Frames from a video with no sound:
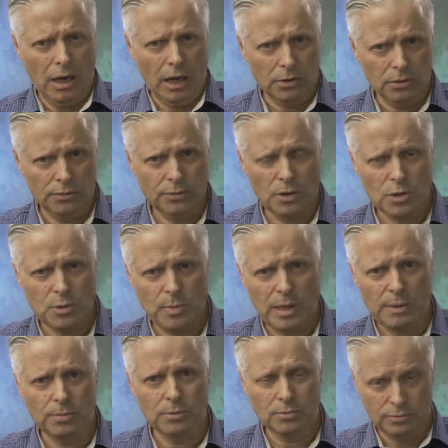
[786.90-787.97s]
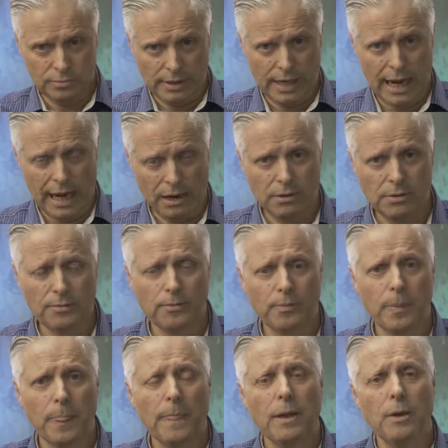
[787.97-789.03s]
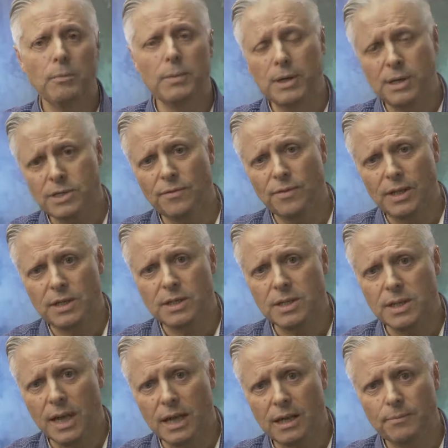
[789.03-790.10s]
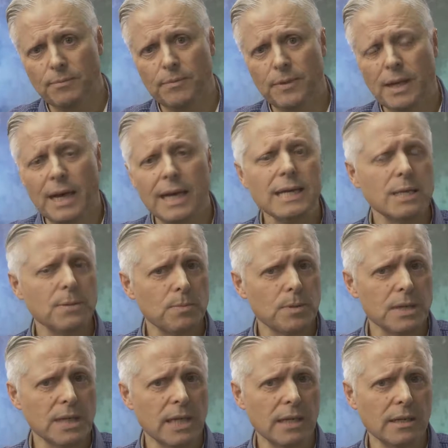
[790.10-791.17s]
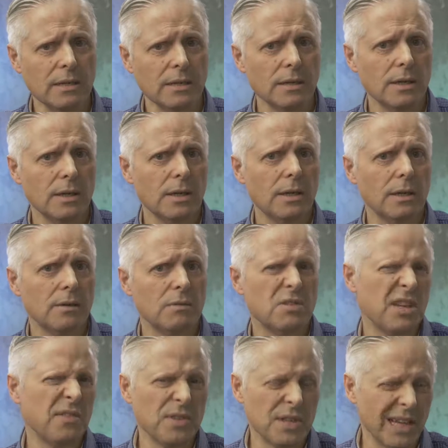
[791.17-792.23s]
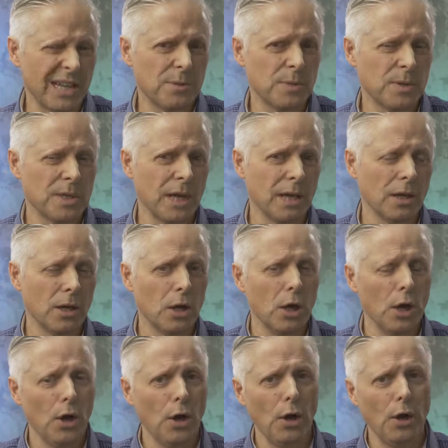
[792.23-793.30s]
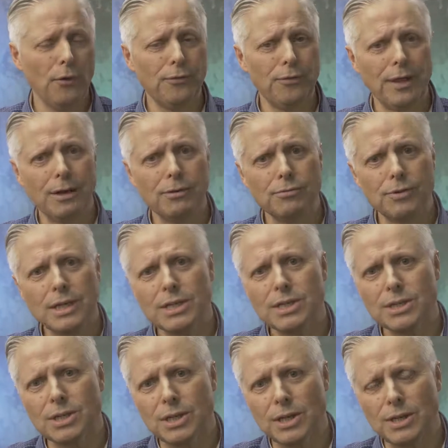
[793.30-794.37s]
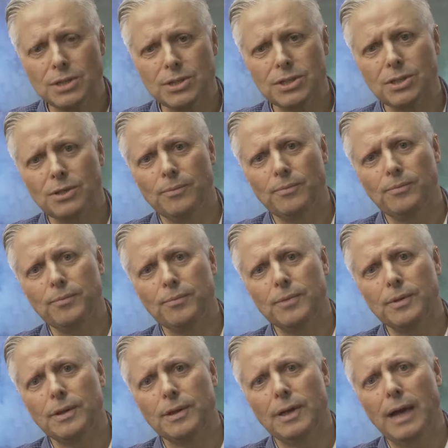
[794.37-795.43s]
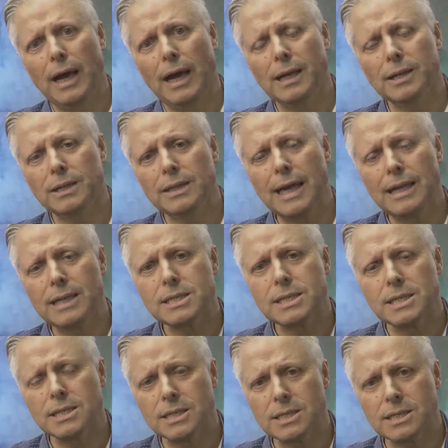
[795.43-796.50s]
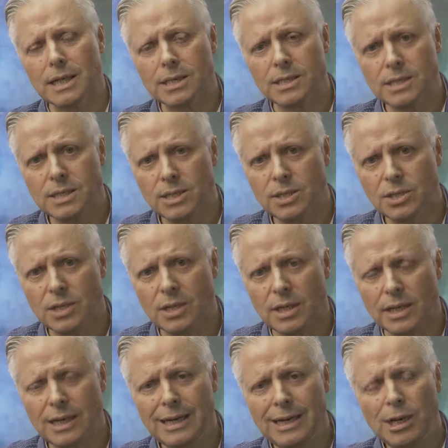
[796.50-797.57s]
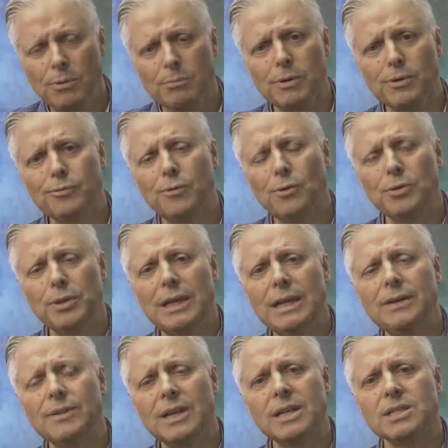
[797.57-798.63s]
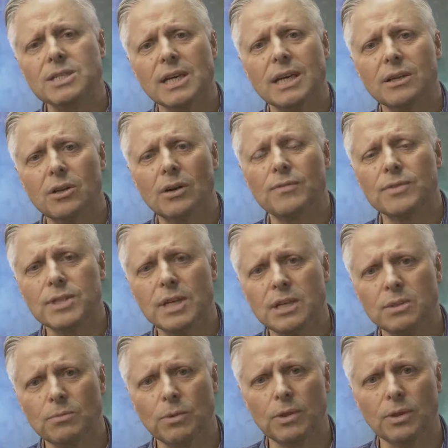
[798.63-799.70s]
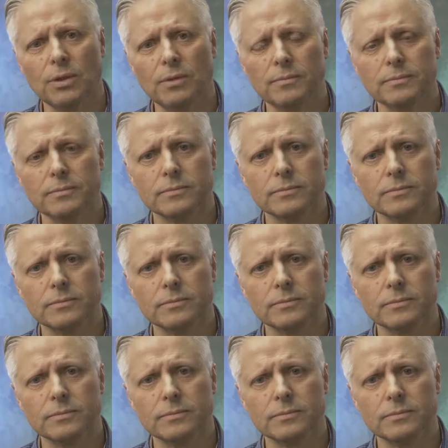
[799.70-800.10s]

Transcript: And of those people now, because of the internet, 80%, 70-80% of their research and analysis is done digitally before they'll even entertain a conversation with you.